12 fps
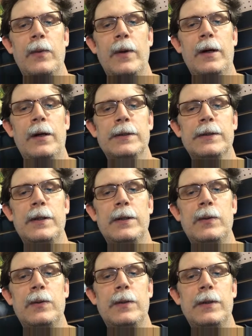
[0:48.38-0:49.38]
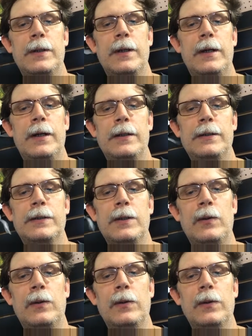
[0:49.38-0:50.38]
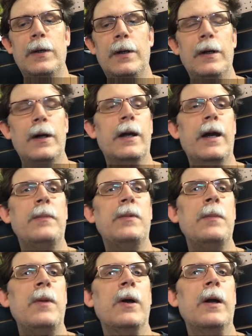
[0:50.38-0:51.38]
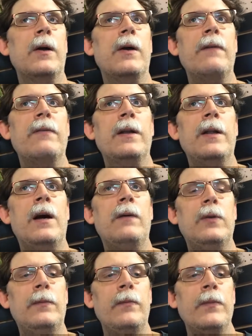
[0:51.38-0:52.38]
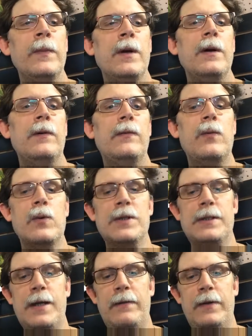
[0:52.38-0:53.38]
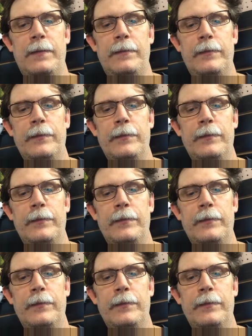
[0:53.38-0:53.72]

We also sold a Captain American graphic novel for $7.